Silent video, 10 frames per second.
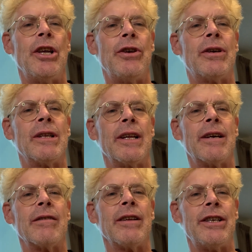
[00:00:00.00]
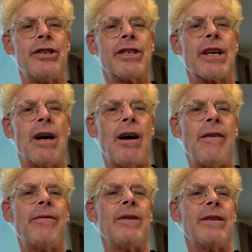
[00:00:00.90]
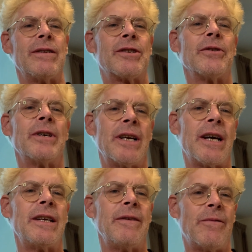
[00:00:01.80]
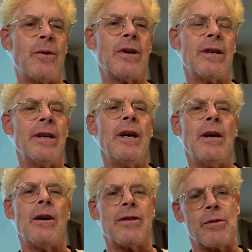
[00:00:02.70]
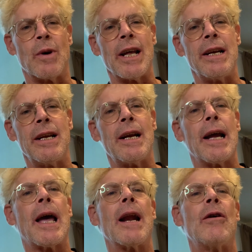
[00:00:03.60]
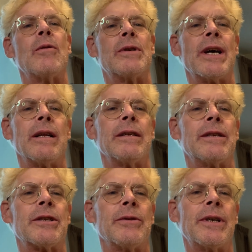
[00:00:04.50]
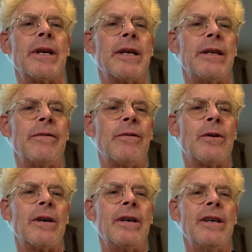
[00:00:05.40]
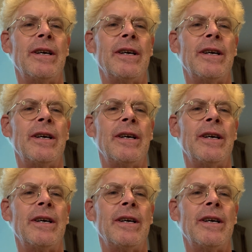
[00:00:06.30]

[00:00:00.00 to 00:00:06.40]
You could literally just get off in Soi 94. It's what I did. I got a hotel in Soi 94.